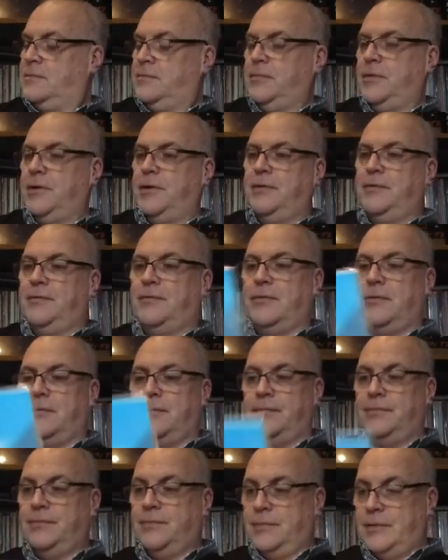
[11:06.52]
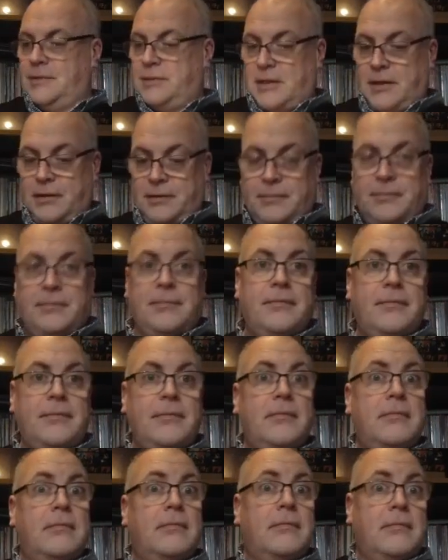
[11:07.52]
Beautiful. So,
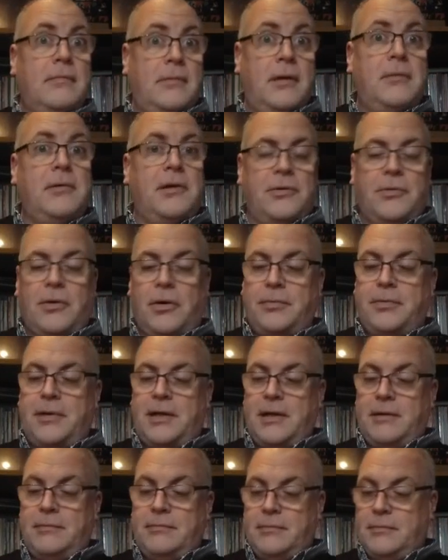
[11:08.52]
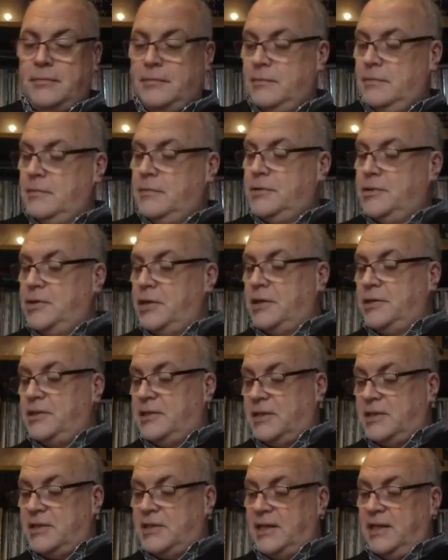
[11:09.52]
I'm going to open it just
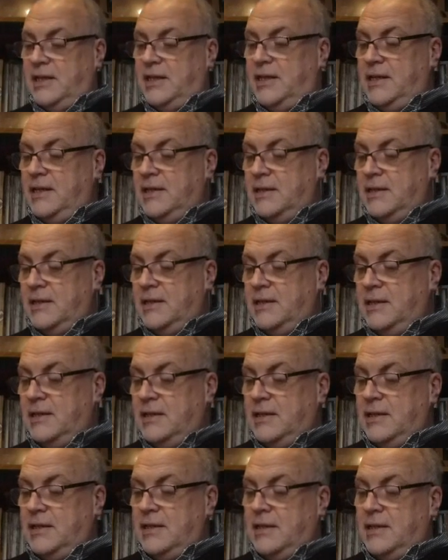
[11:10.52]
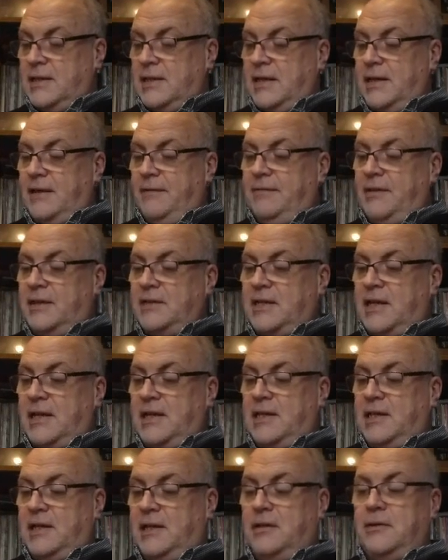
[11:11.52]
to see if there's
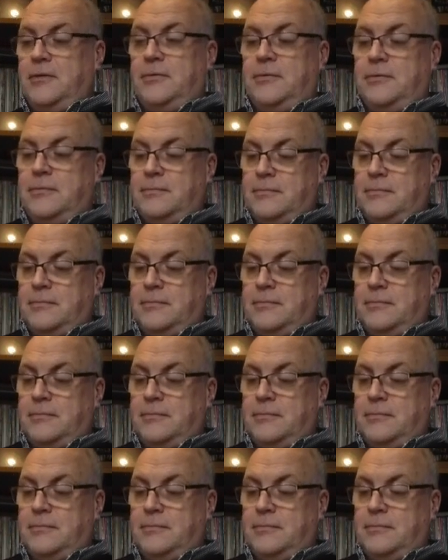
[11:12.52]
anything new.